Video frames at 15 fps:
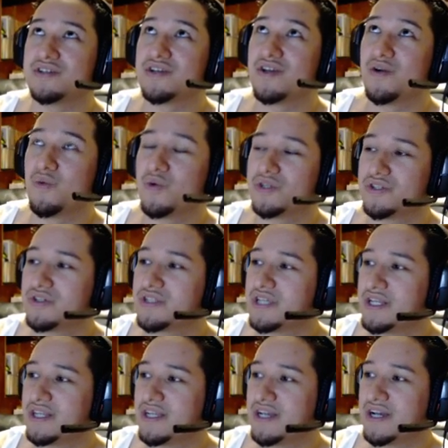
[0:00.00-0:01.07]
Wizards
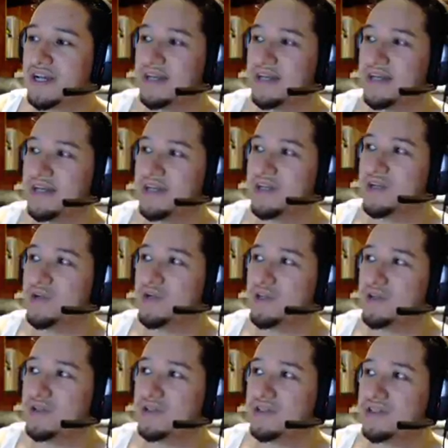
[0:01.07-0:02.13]
hit the guy. You would
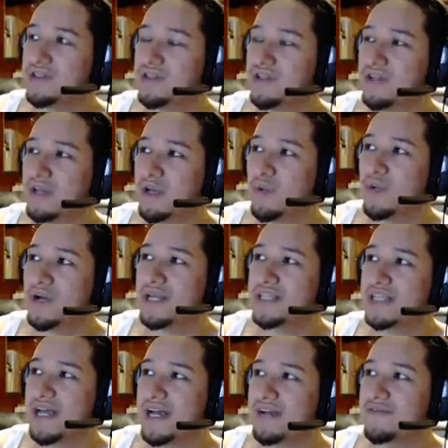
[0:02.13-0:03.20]
use like one
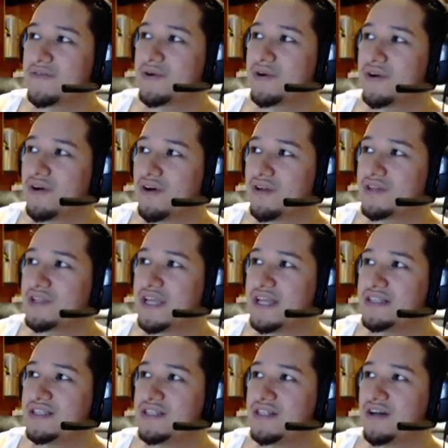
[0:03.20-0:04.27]
attack for
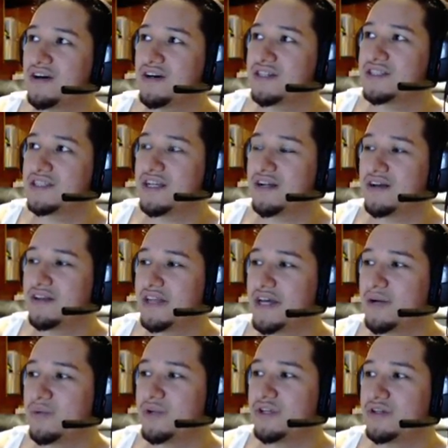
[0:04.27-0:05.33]
18 costs and all that,
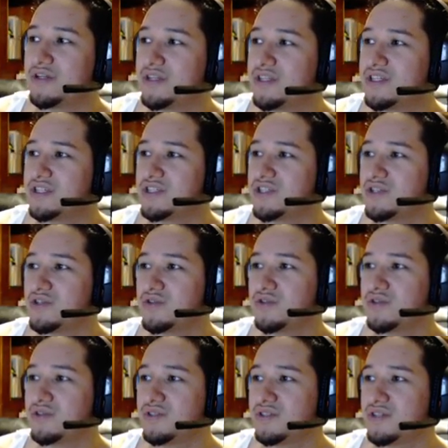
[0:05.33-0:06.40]
when you could have just
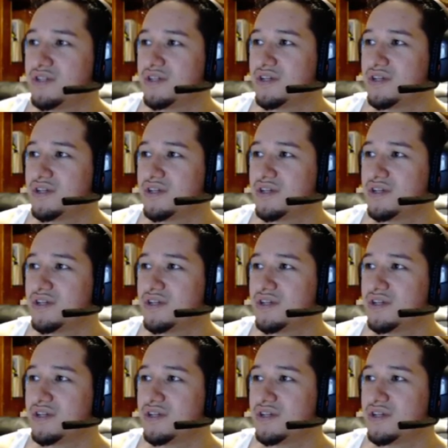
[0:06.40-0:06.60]
used,